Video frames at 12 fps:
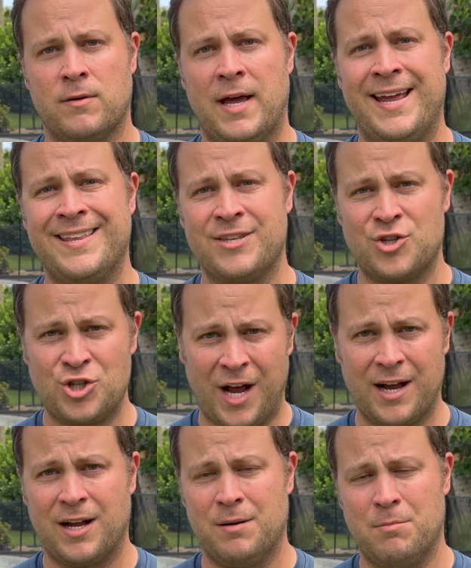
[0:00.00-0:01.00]
and the
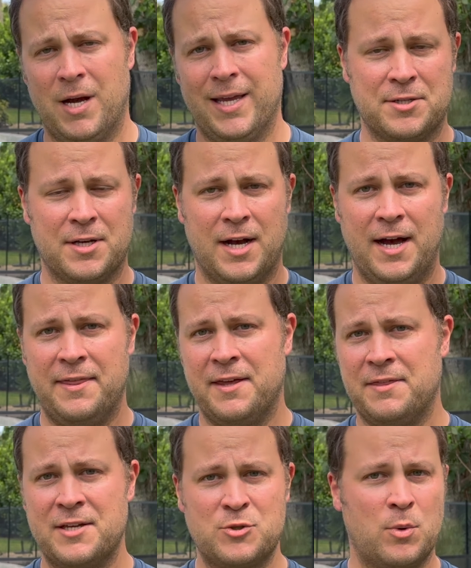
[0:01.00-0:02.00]
shotgun mic. I think
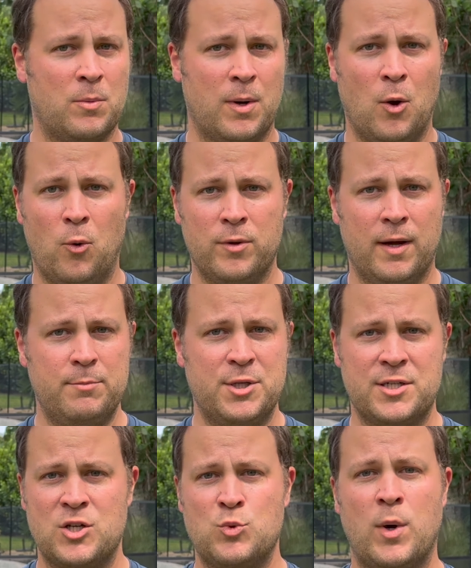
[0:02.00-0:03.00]
this one would hold up
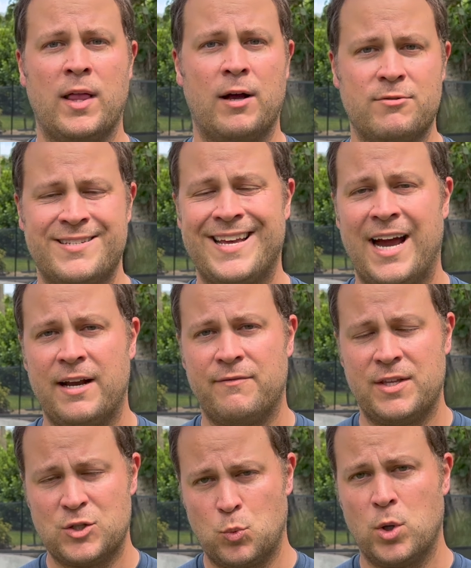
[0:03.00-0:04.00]
just as well outside if
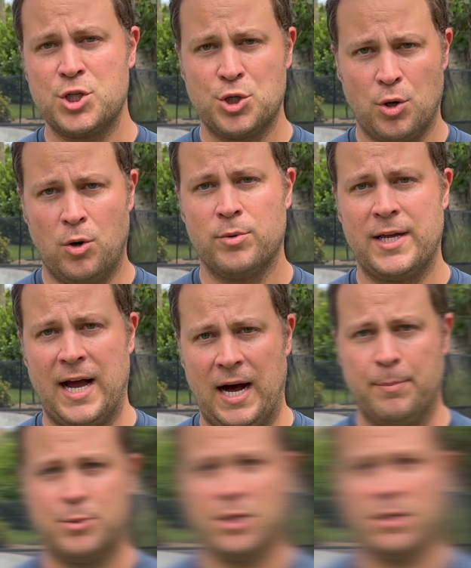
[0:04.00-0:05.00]
this was your only option.